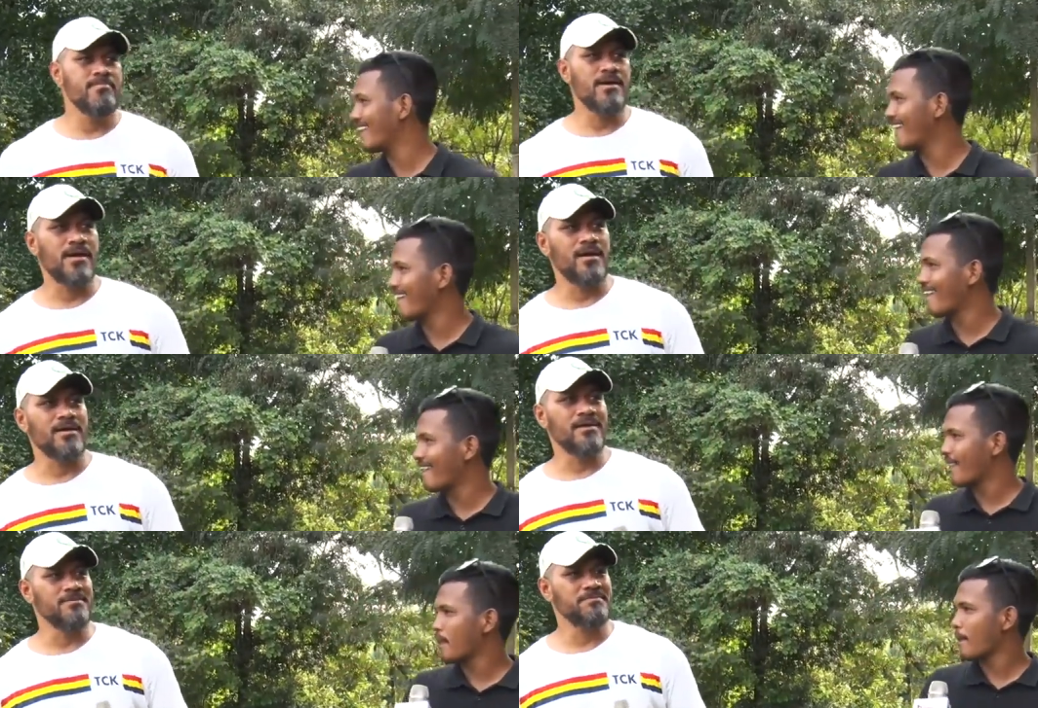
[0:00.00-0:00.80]

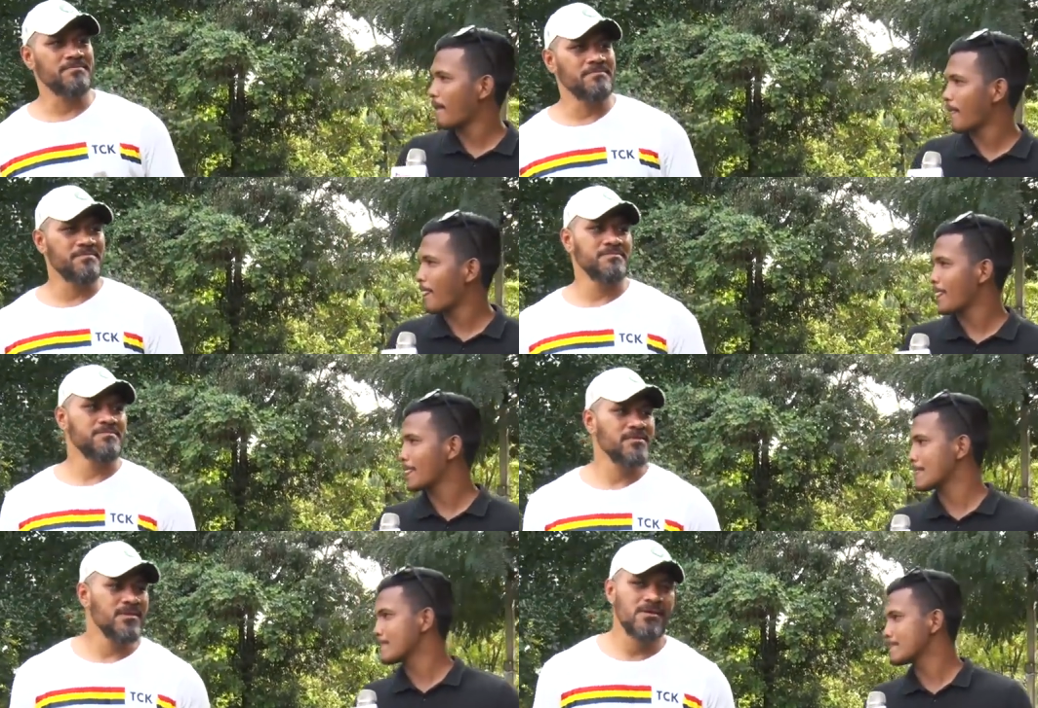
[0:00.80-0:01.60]
Speaker 1: uh,
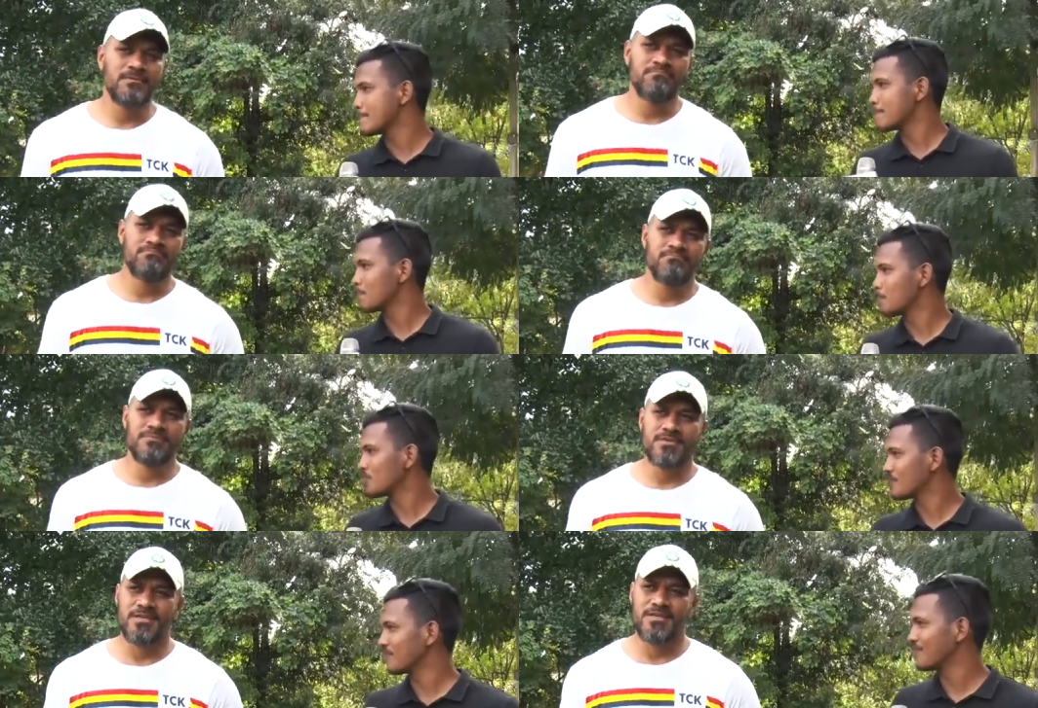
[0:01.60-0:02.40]

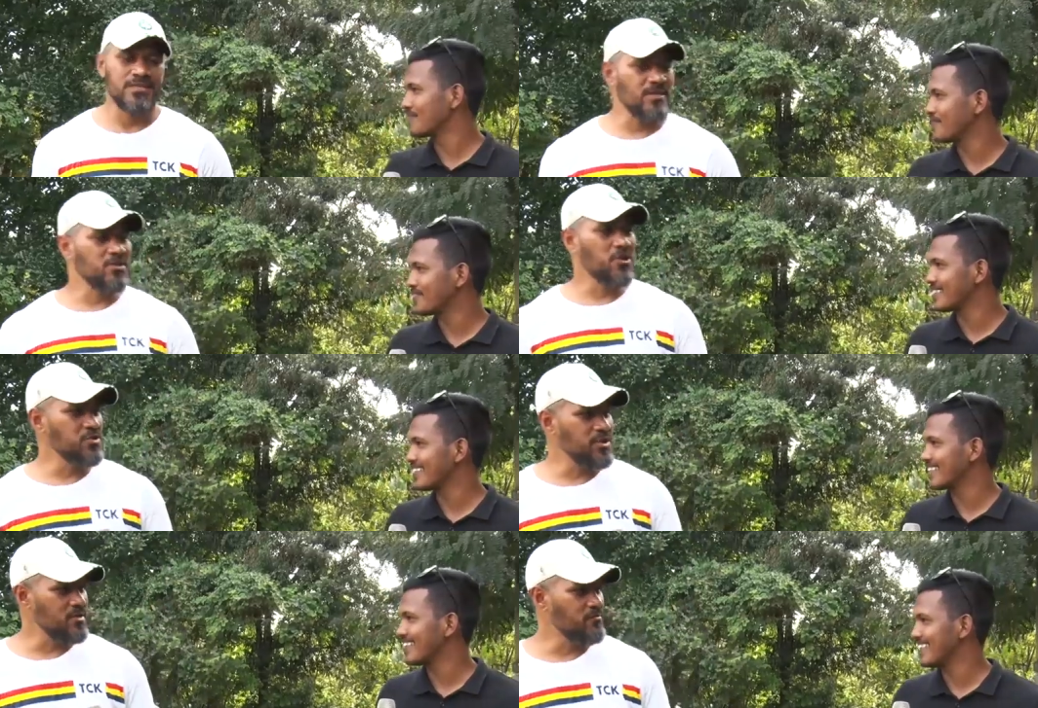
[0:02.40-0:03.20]
yeah, they are coaching
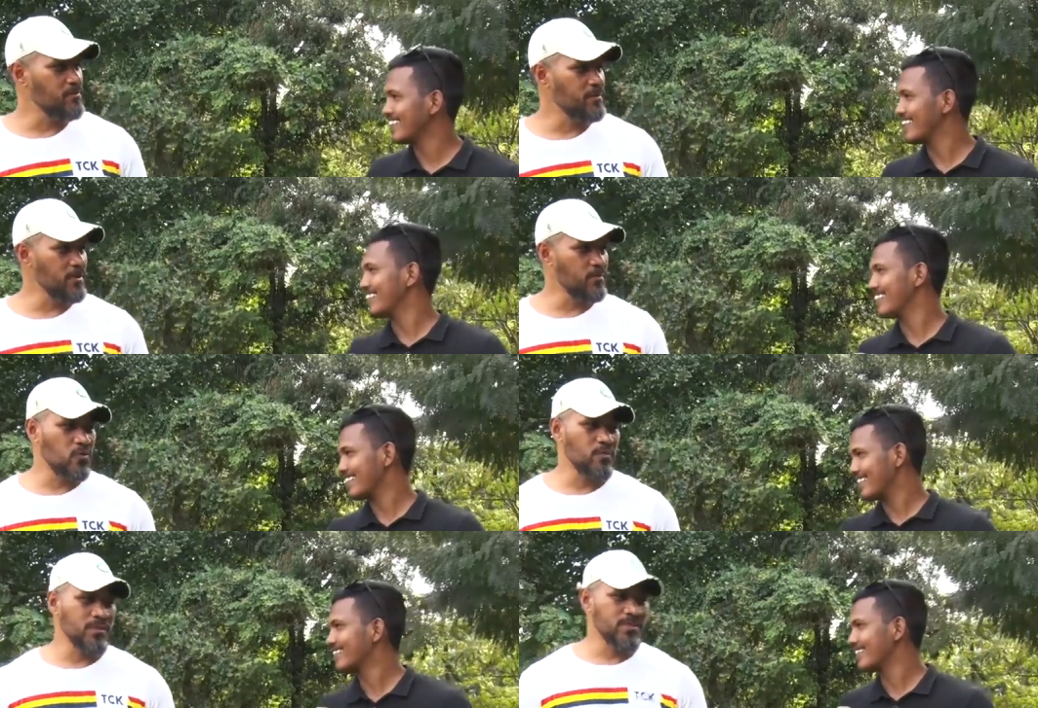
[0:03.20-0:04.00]
different people,
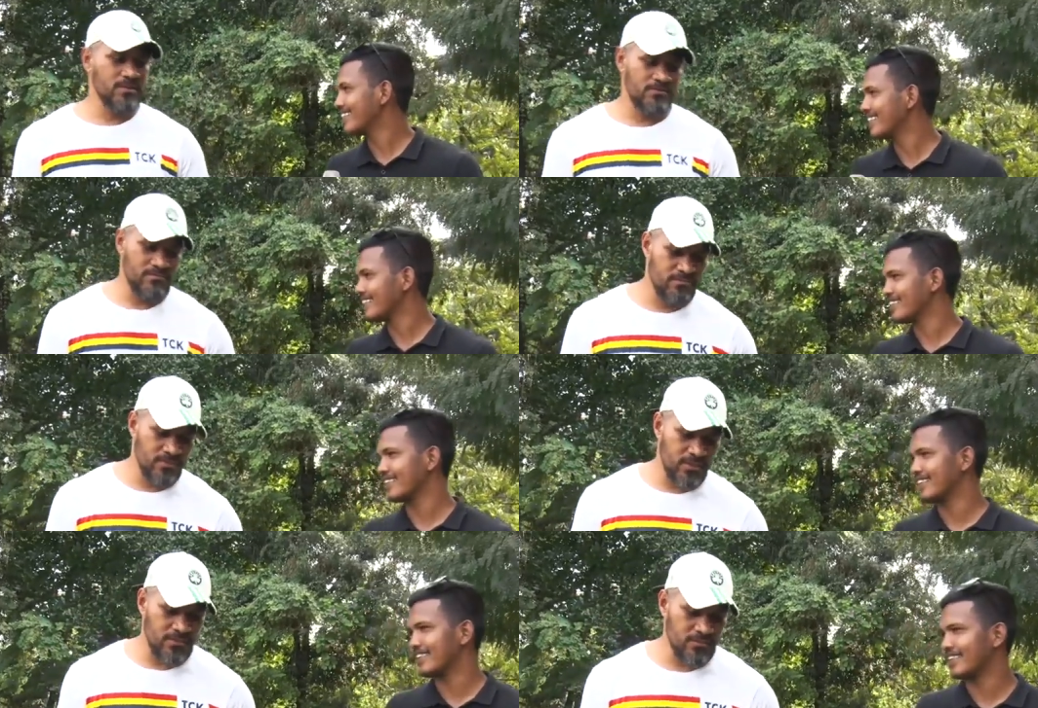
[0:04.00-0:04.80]
but um, you
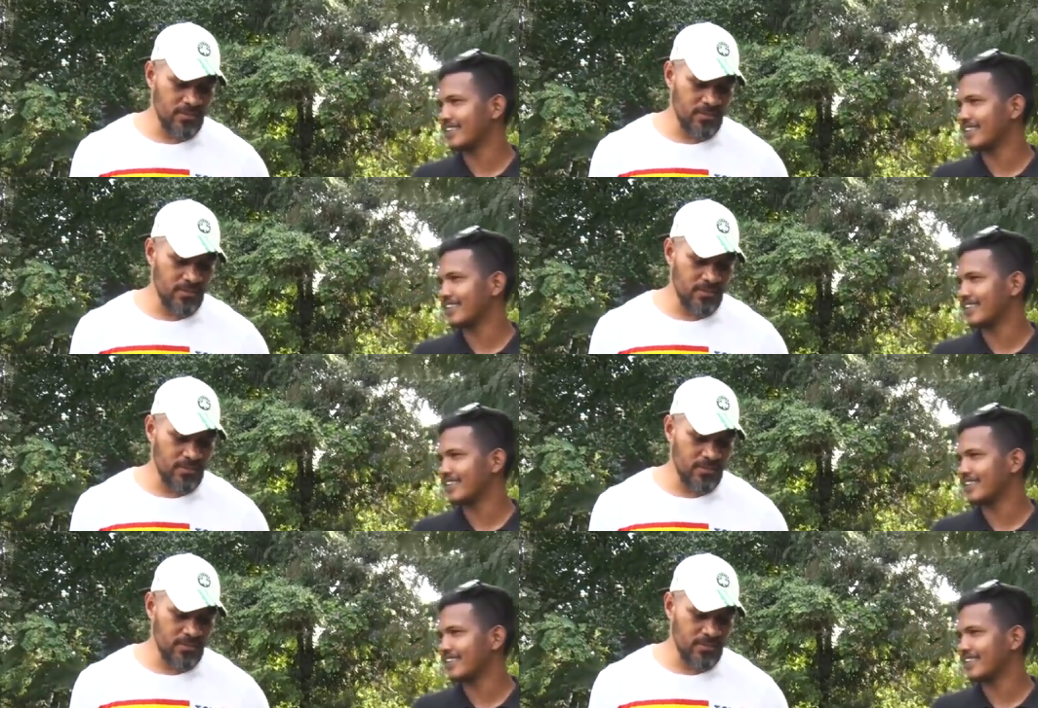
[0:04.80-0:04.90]
know,